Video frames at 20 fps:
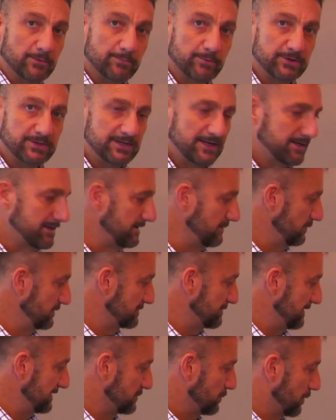protected,
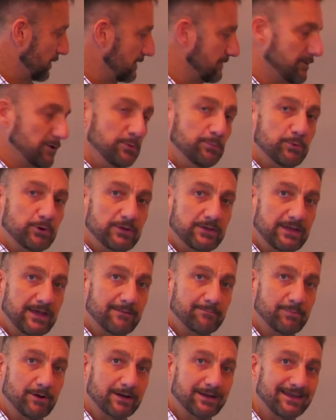which means whatever you put in
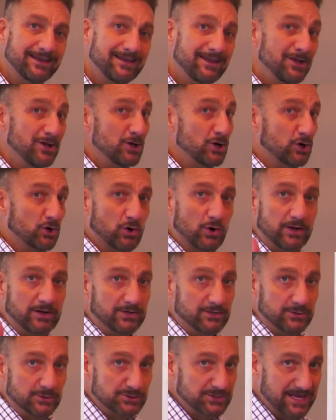that bucket,
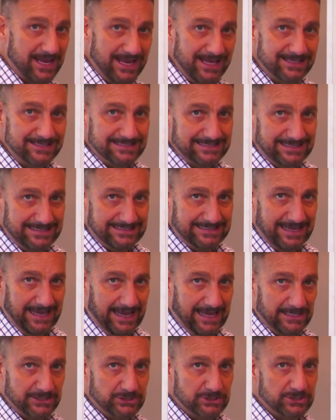creditors can't
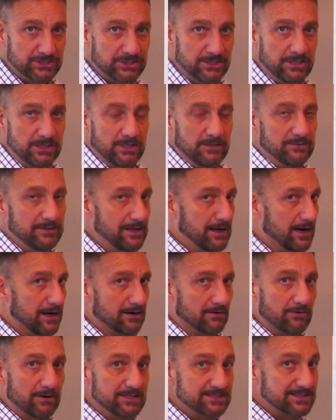attach. The
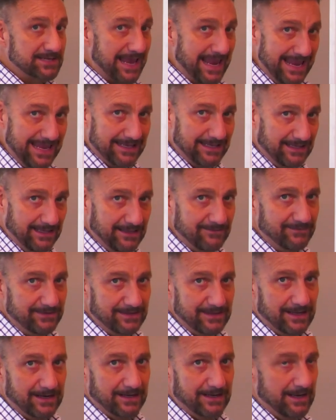IRS can't levy
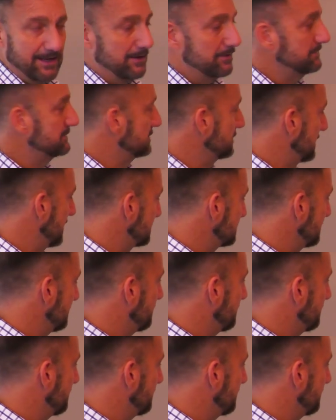that account, so that's a